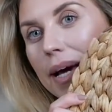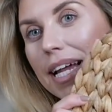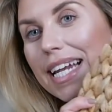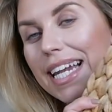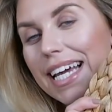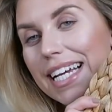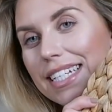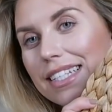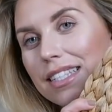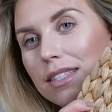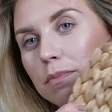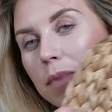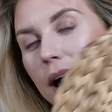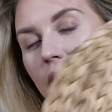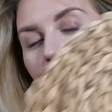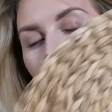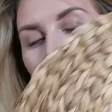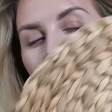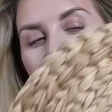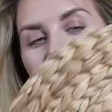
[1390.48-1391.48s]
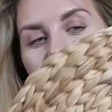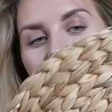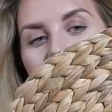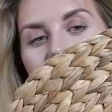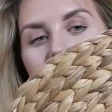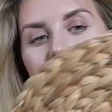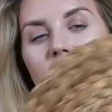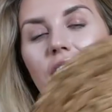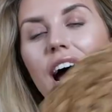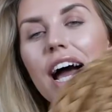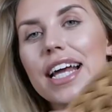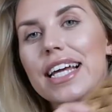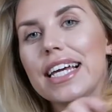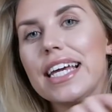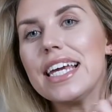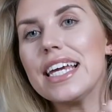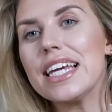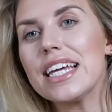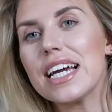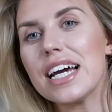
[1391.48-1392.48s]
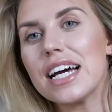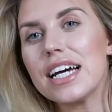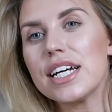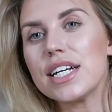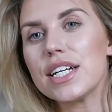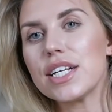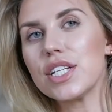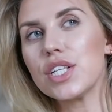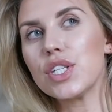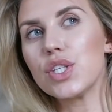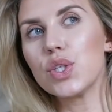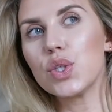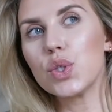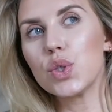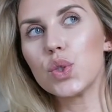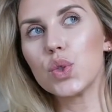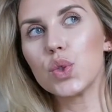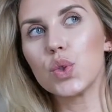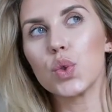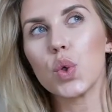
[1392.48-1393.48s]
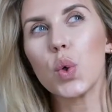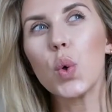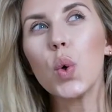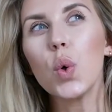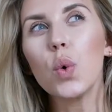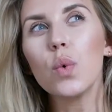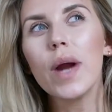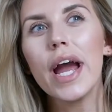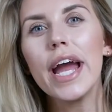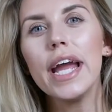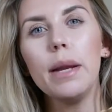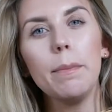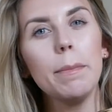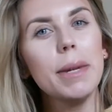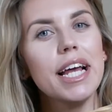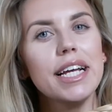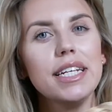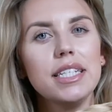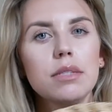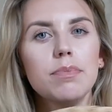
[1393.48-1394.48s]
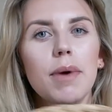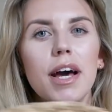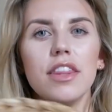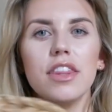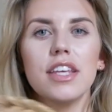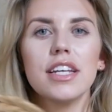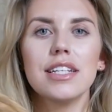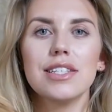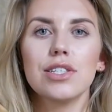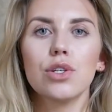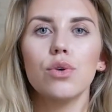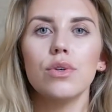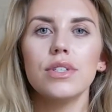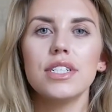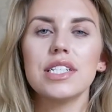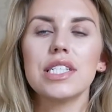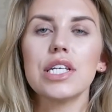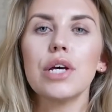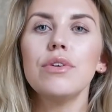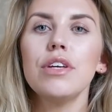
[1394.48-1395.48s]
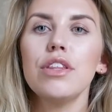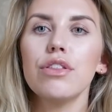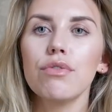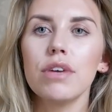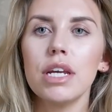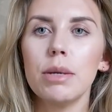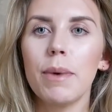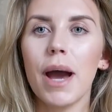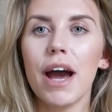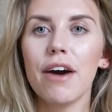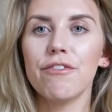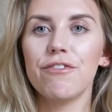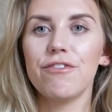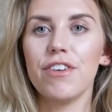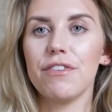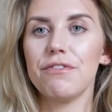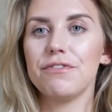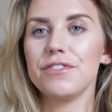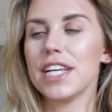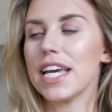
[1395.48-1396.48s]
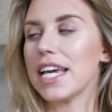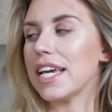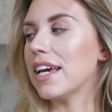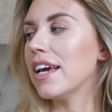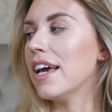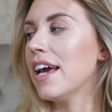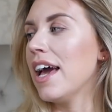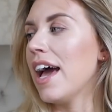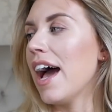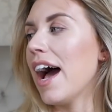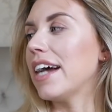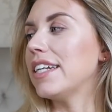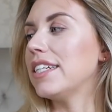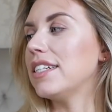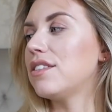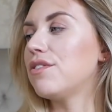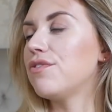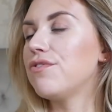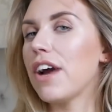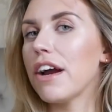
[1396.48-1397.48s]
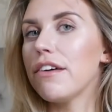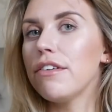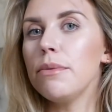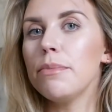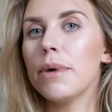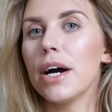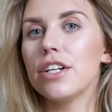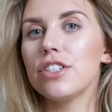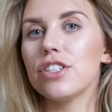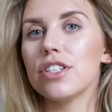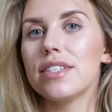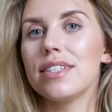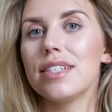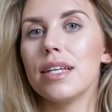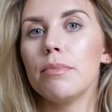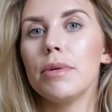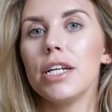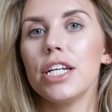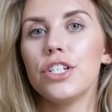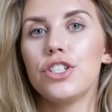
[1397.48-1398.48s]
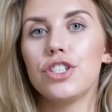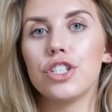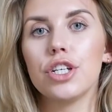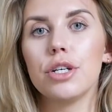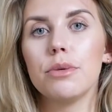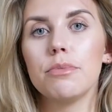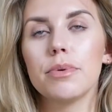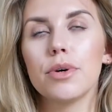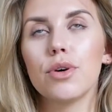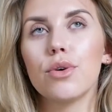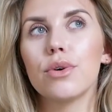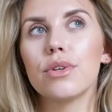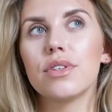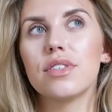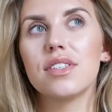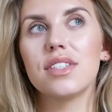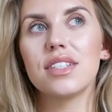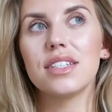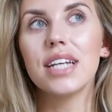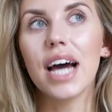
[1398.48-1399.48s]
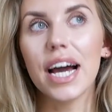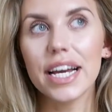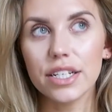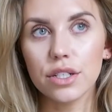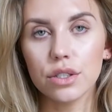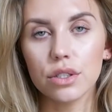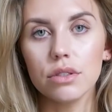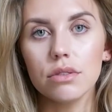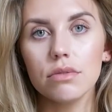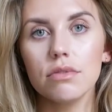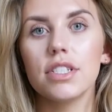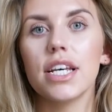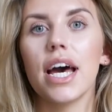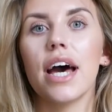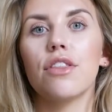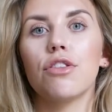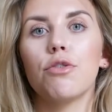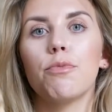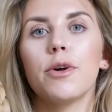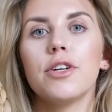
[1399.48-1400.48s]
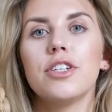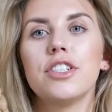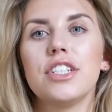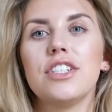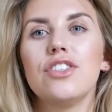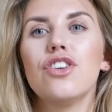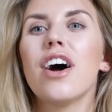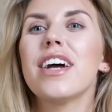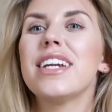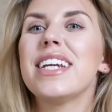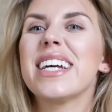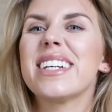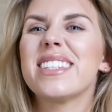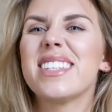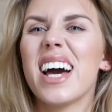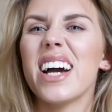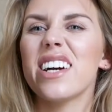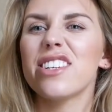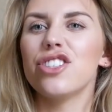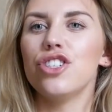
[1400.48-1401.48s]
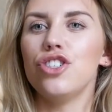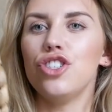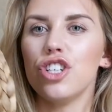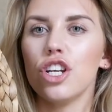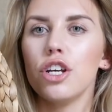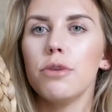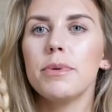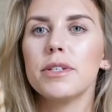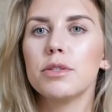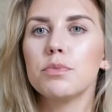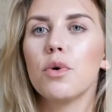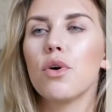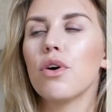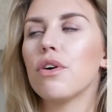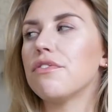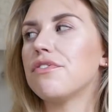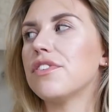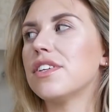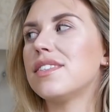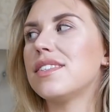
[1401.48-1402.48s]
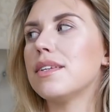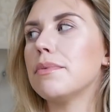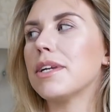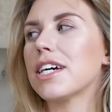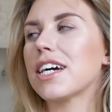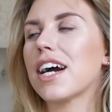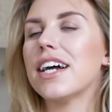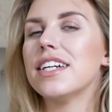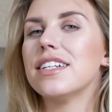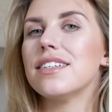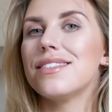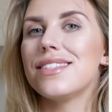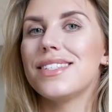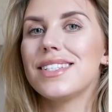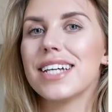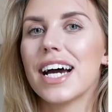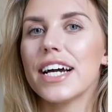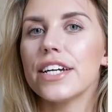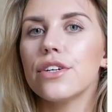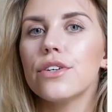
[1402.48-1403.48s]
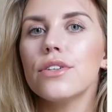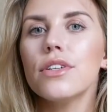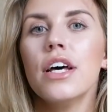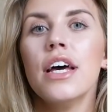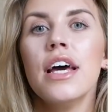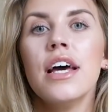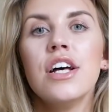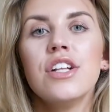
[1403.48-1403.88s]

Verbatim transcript: placemat which is the Ikea Soray placemat, I think it's called. It's only £3.50 and it's very much a similar dupe or style to Anthropologie, not an exact dupe, it's more of the similar kind of style